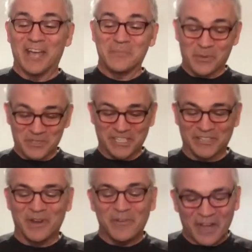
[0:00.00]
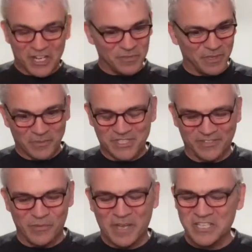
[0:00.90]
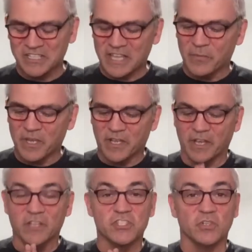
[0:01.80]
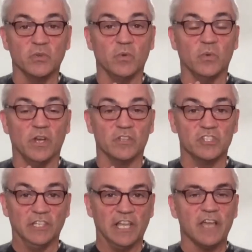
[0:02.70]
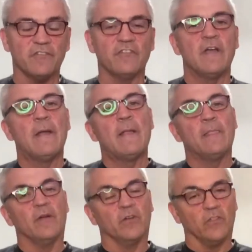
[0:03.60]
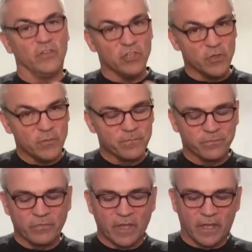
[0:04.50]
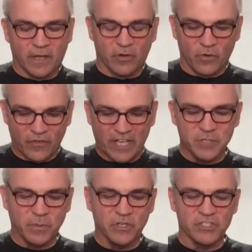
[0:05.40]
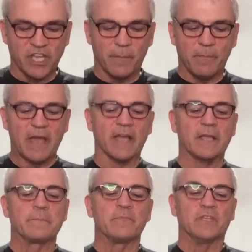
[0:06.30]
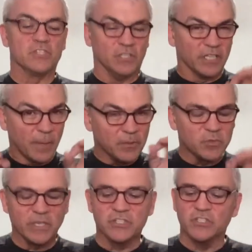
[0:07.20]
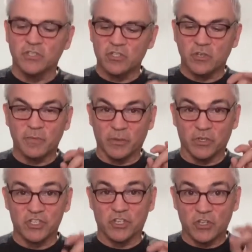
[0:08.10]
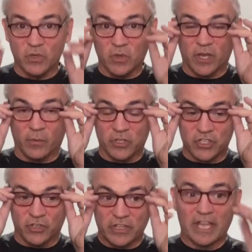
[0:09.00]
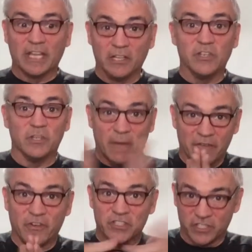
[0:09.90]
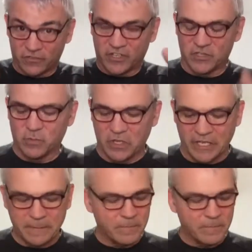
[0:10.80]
We always get a great reaction, but it was kind of amazing that week to Life. We've got the new revised prototype back. Still a couple of tweaks to do to it, but I want to show you that, including the MAGFAST interface working.